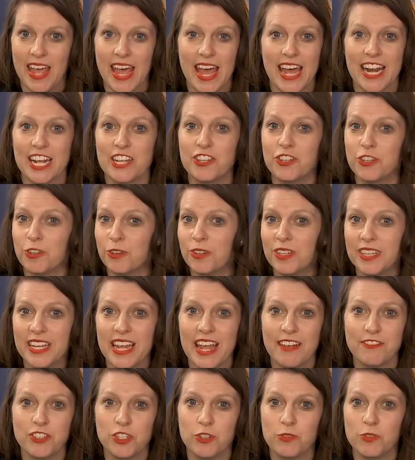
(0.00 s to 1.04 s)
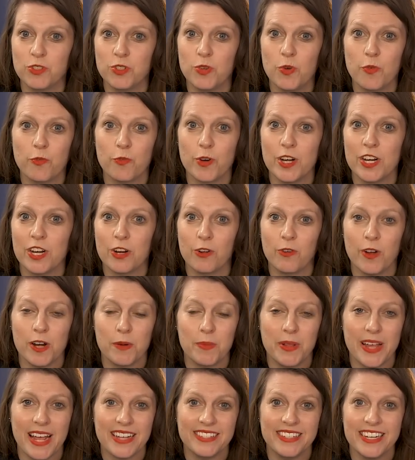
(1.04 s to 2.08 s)
And I certainly have students who have written
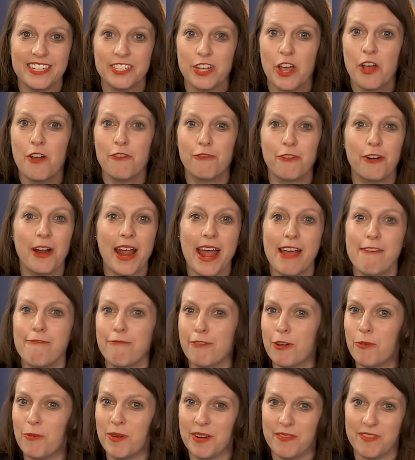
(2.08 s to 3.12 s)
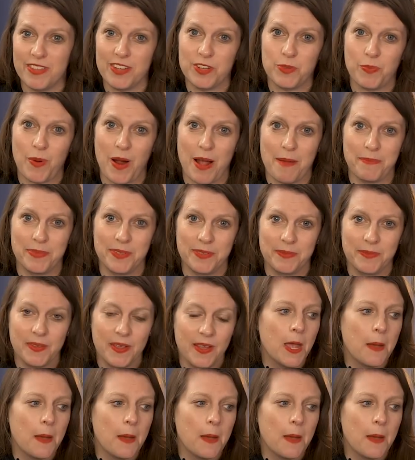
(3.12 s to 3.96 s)
incredible essays for every one of these prompts.